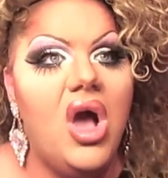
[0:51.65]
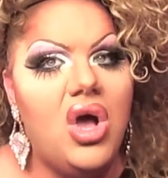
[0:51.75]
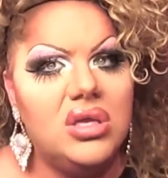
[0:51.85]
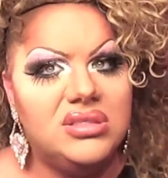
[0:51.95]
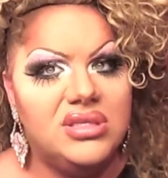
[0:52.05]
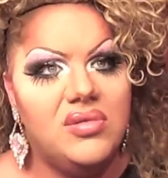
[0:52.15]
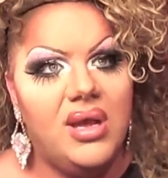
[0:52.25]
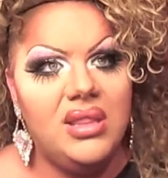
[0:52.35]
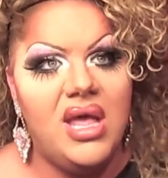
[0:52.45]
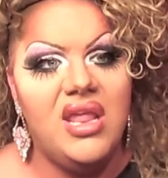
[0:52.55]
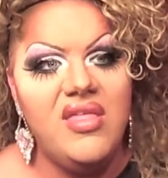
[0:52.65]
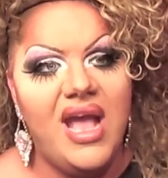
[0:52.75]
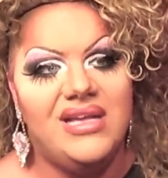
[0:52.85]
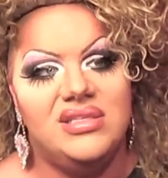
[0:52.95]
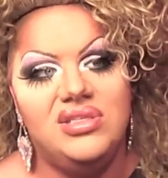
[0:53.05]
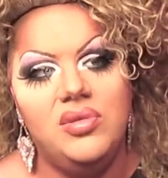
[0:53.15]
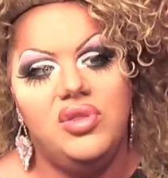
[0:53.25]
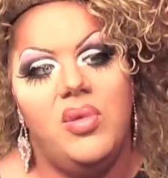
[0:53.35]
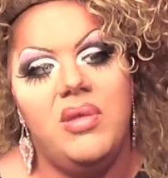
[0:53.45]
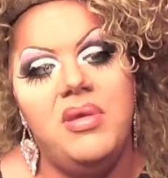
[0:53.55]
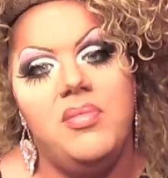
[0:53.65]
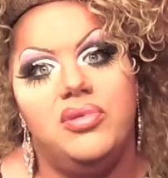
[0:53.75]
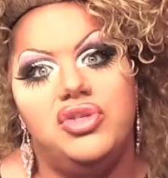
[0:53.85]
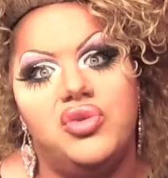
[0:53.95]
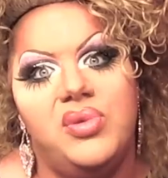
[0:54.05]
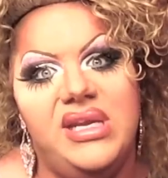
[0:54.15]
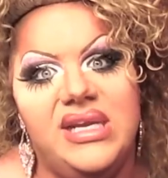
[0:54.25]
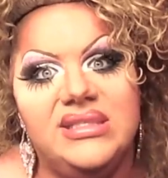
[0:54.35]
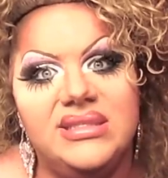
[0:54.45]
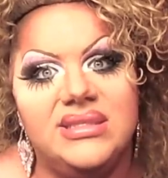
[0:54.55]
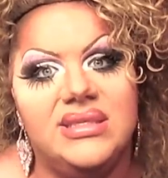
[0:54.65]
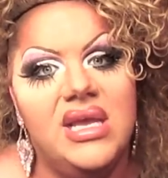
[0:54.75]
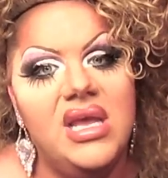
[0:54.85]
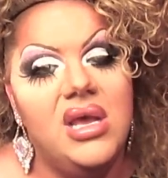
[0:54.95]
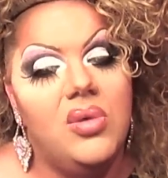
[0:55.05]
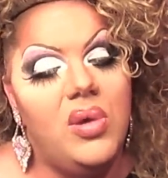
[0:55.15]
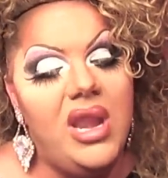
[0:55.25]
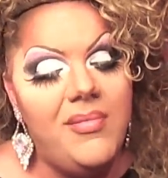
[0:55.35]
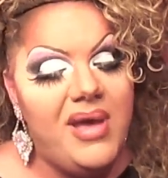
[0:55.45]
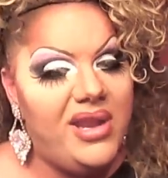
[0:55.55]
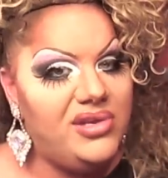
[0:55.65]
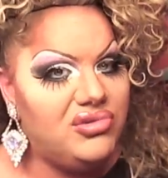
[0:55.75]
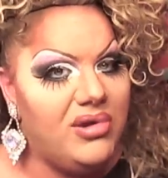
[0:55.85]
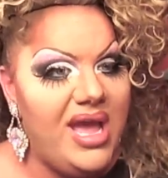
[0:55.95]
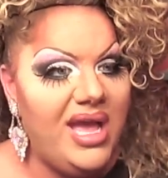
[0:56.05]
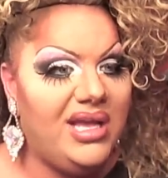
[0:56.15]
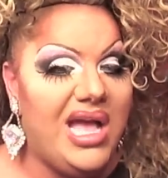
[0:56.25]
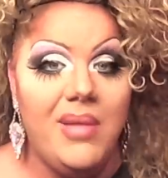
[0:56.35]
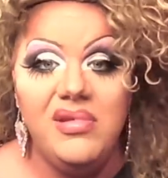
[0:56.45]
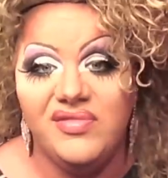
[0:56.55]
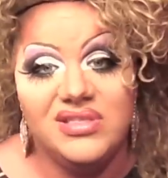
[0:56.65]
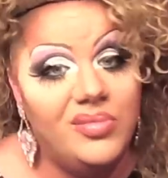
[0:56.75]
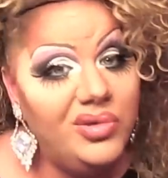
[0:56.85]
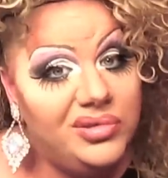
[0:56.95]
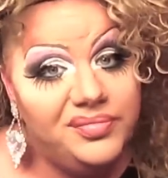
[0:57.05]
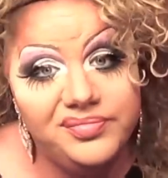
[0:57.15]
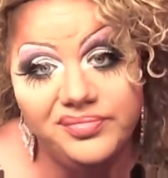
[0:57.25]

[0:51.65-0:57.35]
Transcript: Also, a lot of that has to do with the way people treat us. When I'm out of drag, I'm invisible.